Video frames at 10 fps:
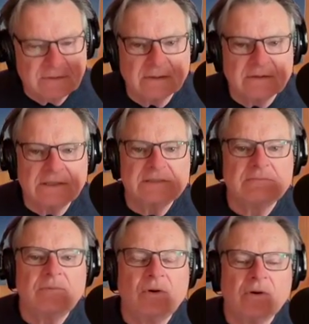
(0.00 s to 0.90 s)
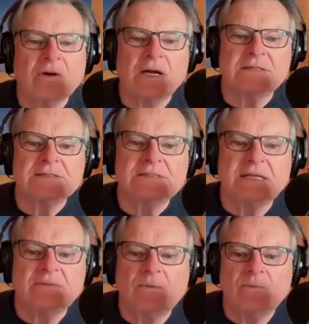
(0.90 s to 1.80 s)
to these morons
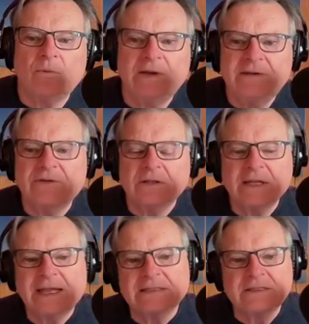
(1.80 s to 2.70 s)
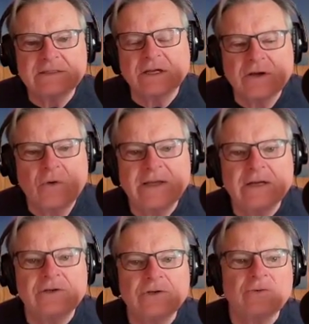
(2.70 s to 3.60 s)
that we've elected to go in
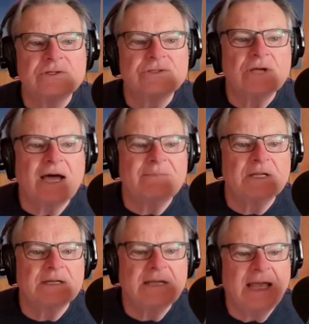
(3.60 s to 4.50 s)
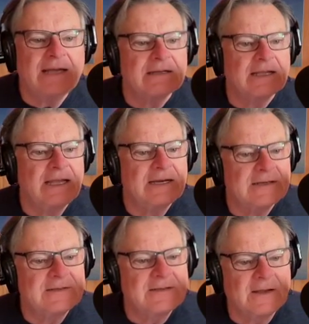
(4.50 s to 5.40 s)
and do a job that can't get
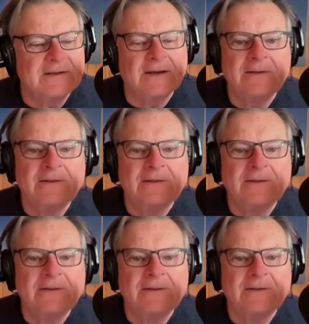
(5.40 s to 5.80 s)
it done